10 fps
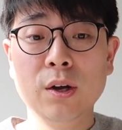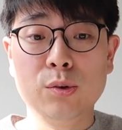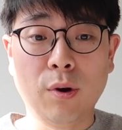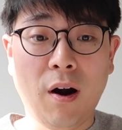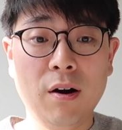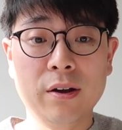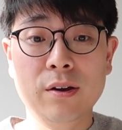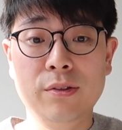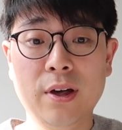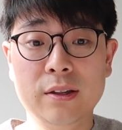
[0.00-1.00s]
to
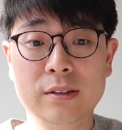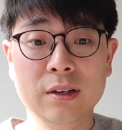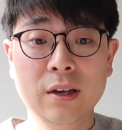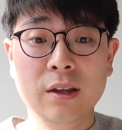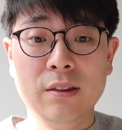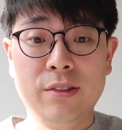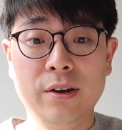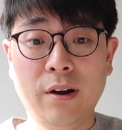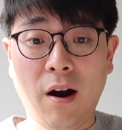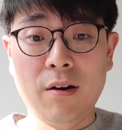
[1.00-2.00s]
argue that
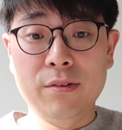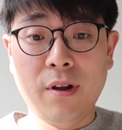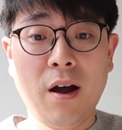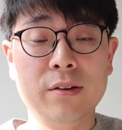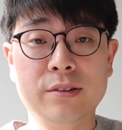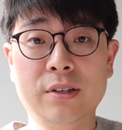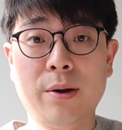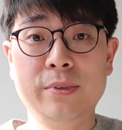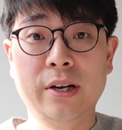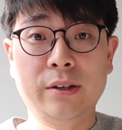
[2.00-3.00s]
they are not
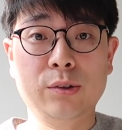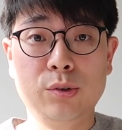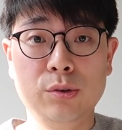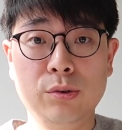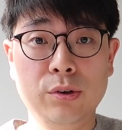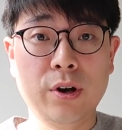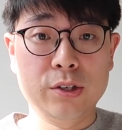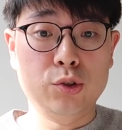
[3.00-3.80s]
subject to US